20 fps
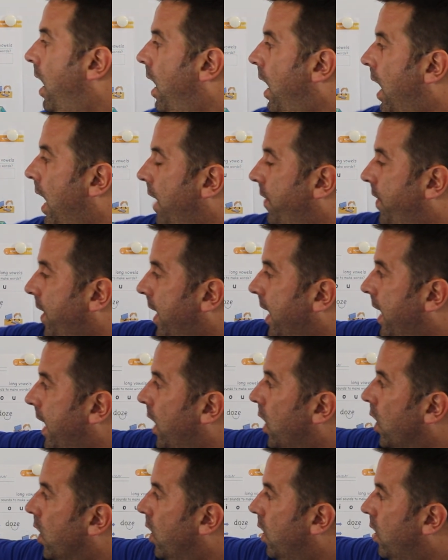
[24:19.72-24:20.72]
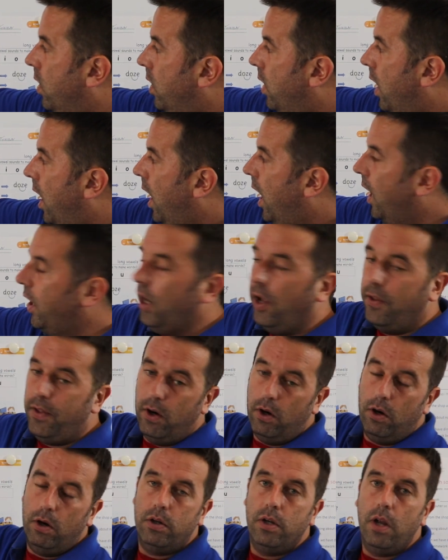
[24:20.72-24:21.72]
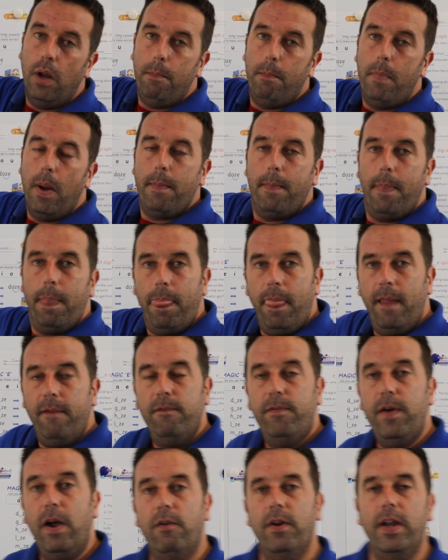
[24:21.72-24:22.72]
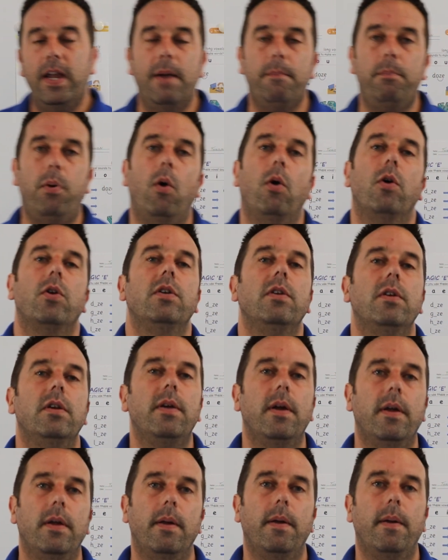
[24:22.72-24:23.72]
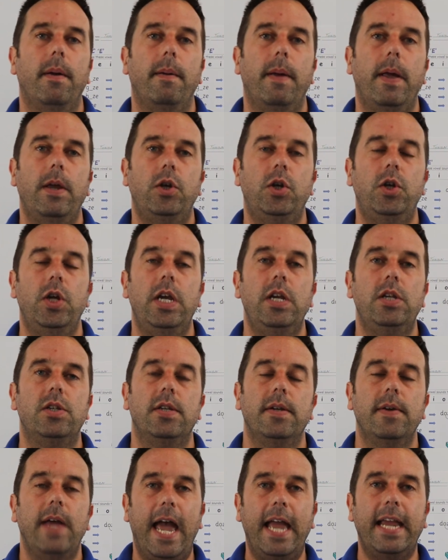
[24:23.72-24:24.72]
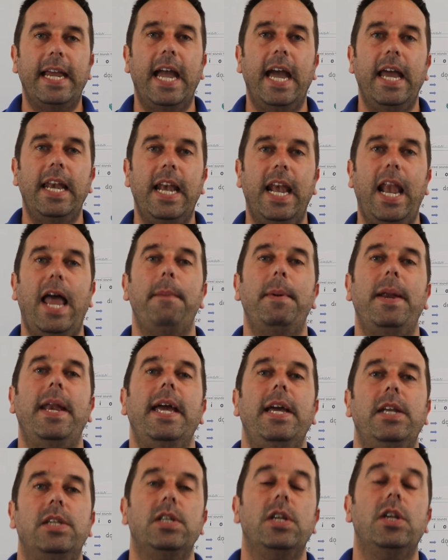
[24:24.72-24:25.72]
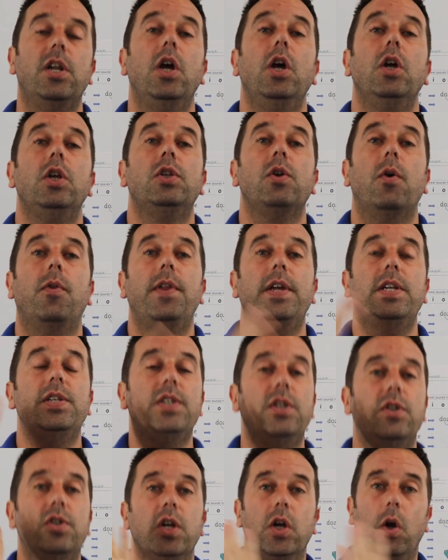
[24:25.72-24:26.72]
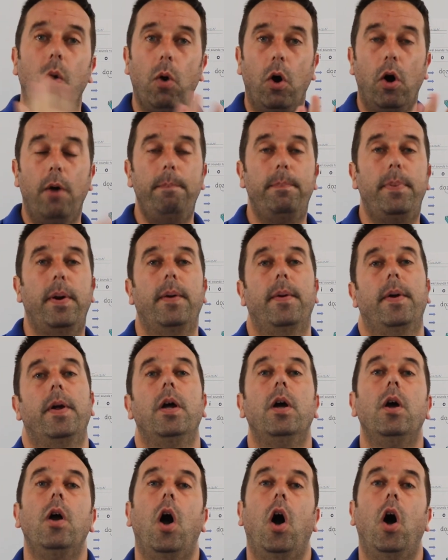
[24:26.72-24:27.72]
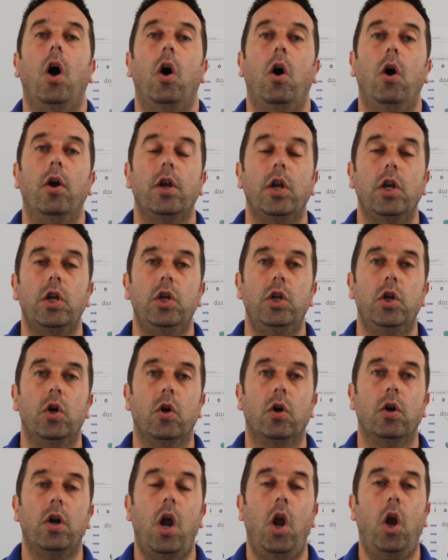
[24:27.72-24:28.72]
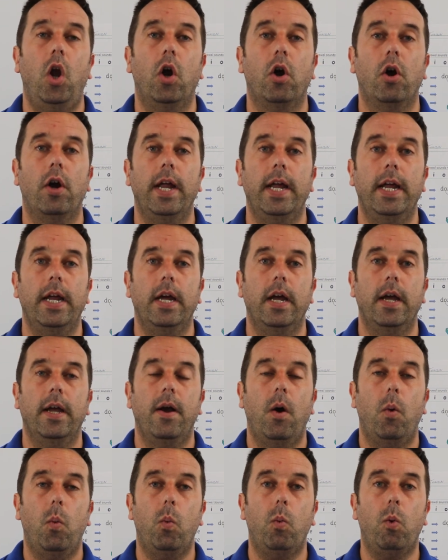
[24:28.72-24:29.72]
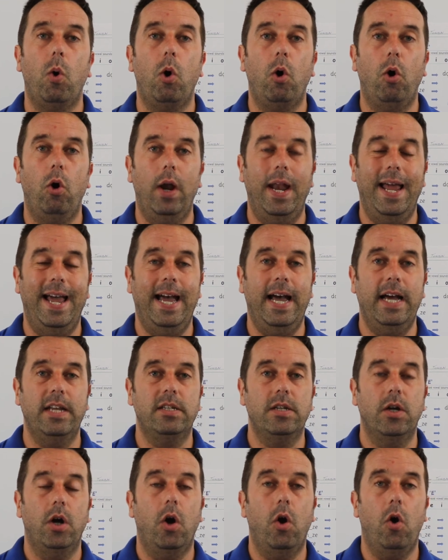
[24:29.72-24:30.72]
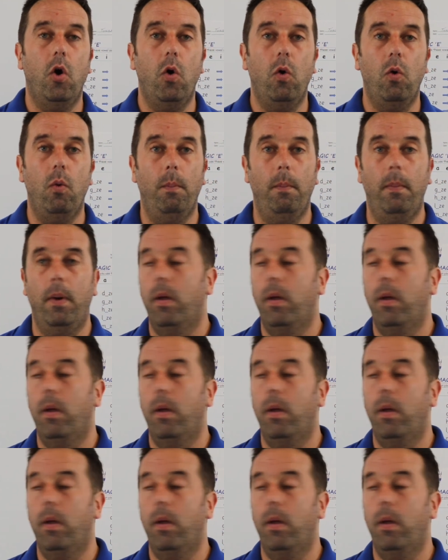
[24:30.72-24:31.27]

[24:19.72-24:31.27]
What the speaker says: And then here, another very important sheet, again laminated. So this is to go up on your learning wall at home.